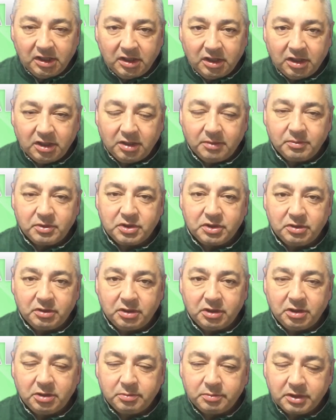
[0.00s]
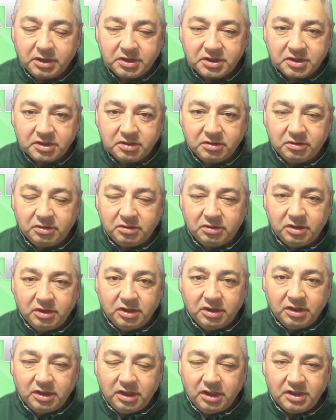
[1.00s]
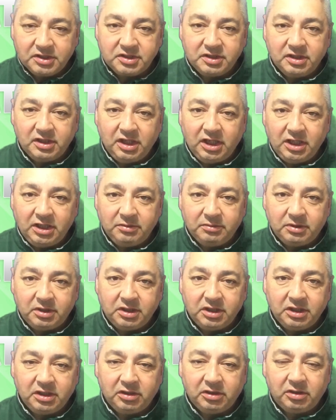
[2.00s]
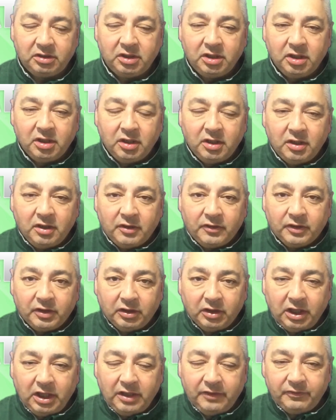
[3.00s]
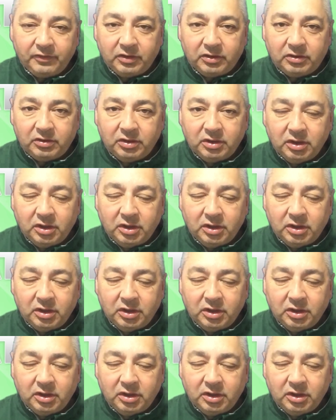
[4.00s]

And I'm sure Hibrisco isn't anywhere near the level